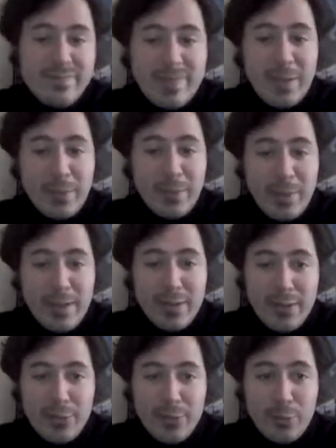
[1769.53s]
About to rain
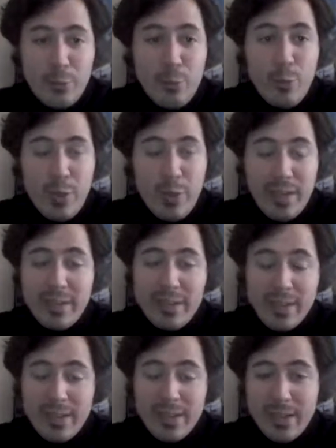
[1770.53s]
on us
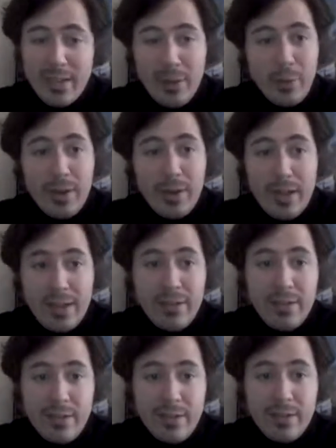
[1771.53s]
really. We like
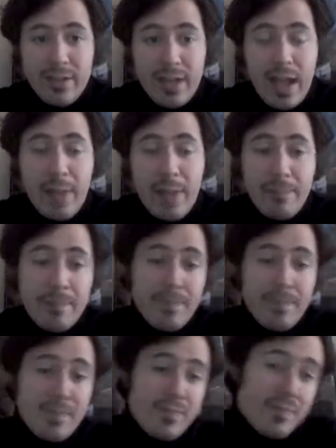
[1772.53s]
literally got
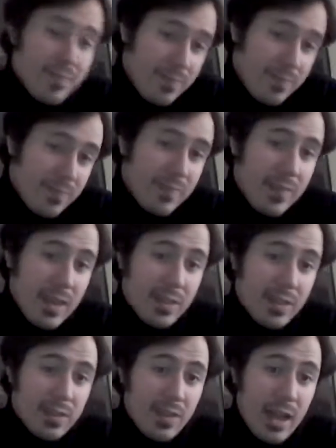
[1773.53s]

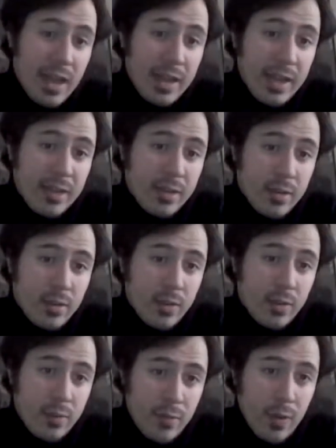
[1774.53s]
inside to
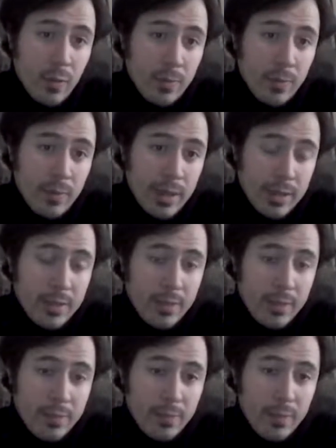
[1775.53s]
film like
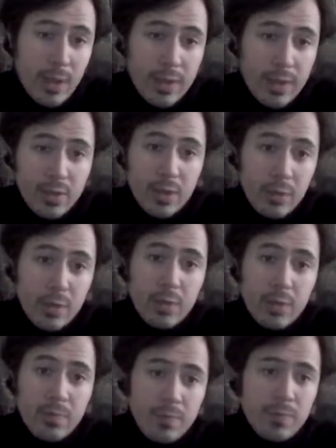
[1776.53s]
the last scene
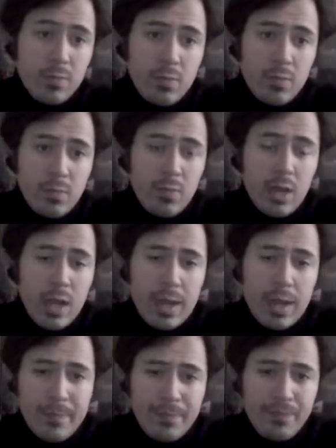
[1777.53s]
where
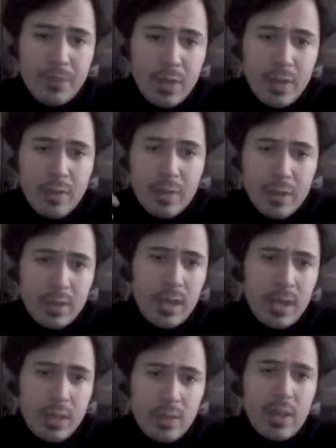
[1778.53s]
Niven and
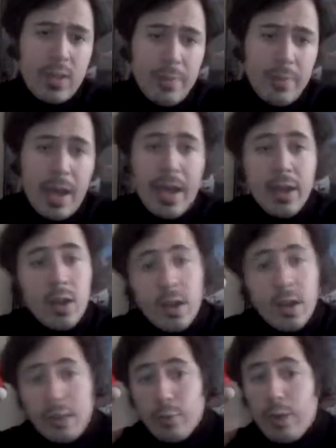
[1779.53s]
Deacon say goodbye,
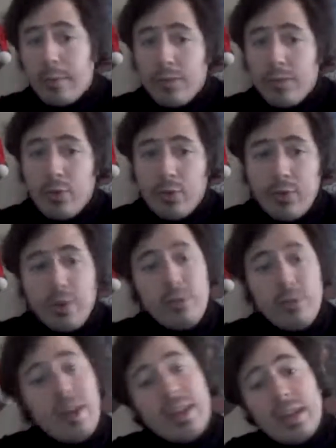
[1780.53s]
like right before it
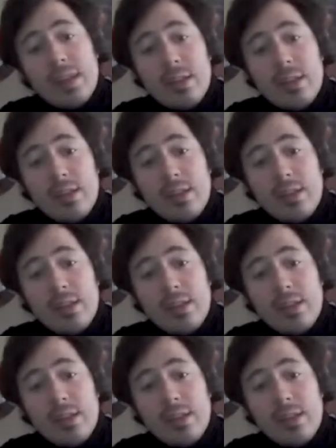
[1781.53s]
started raining.